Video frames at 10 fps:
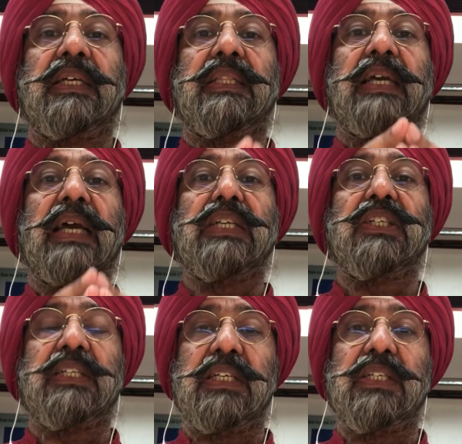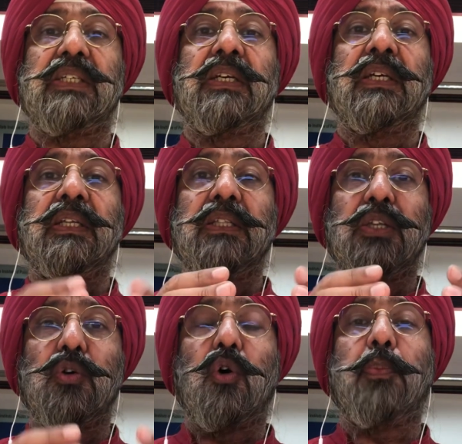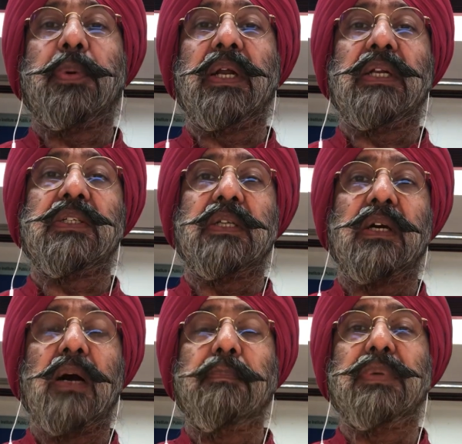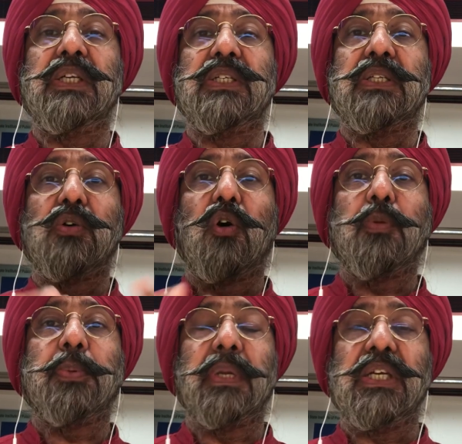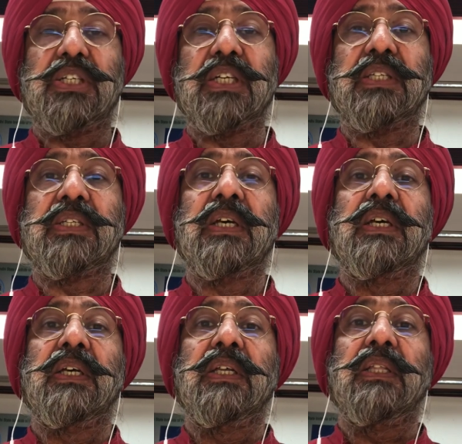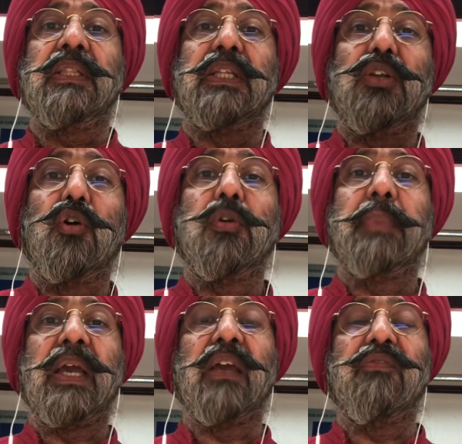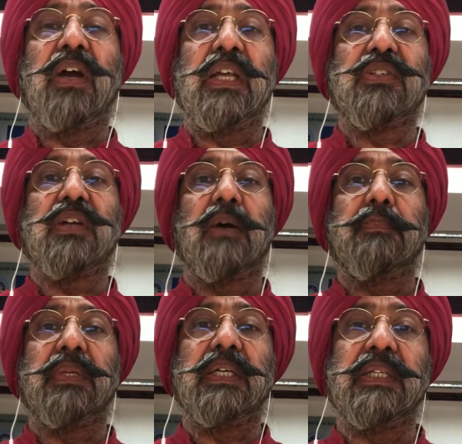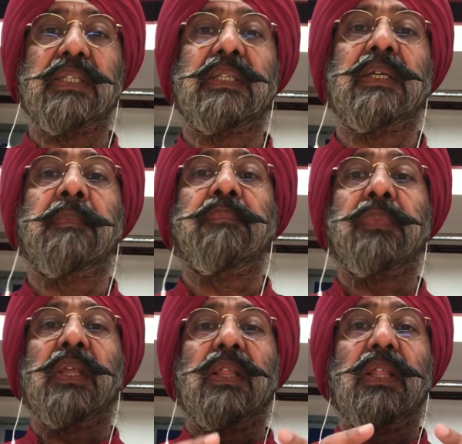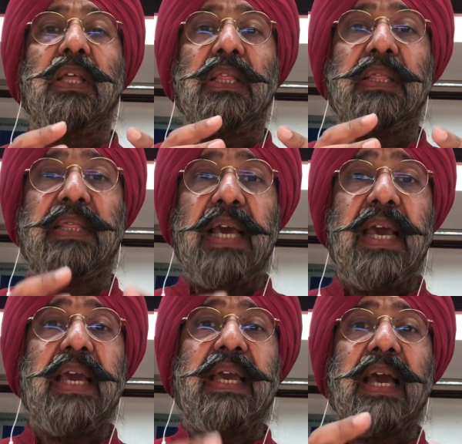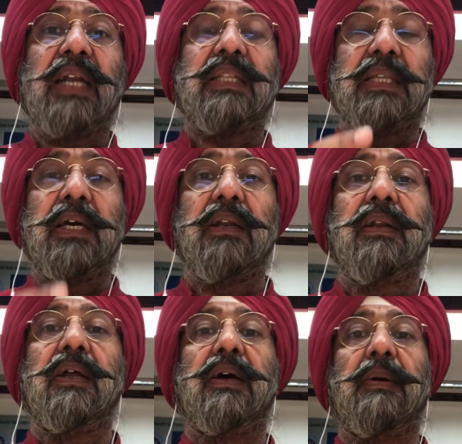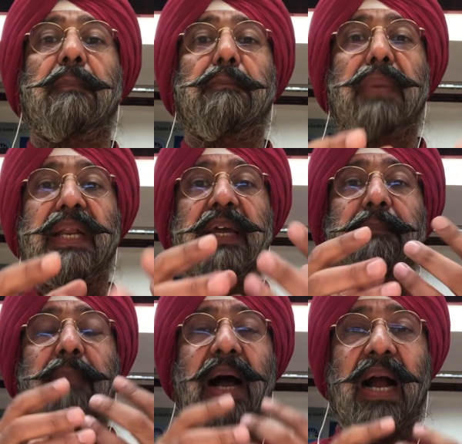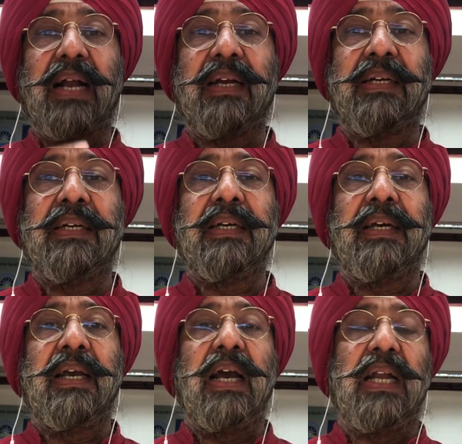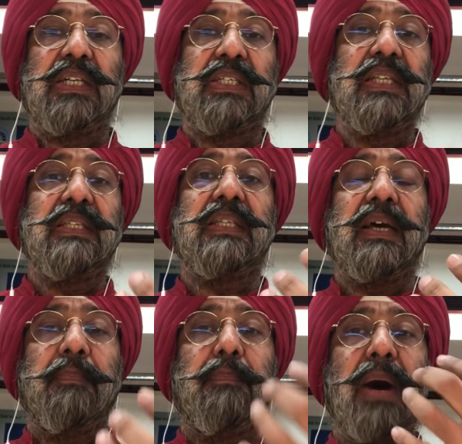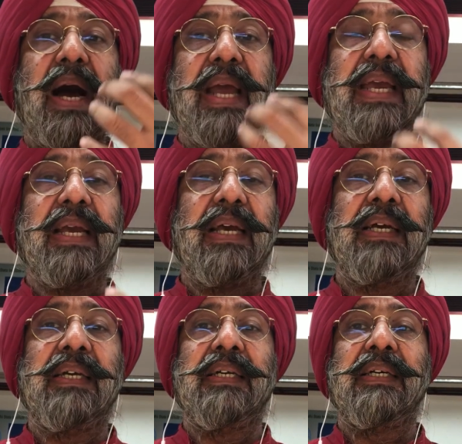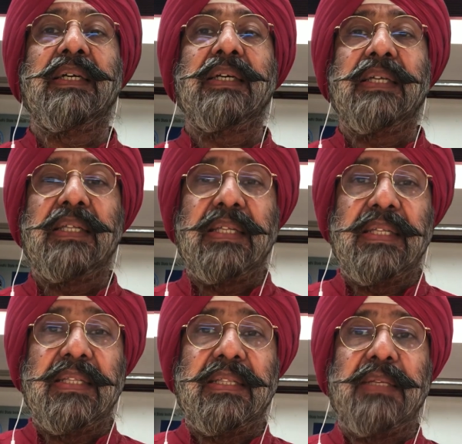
the entities, the corporates, the companies, the corporations, the non-banking finance companies, they get their money back. And since they are buying, the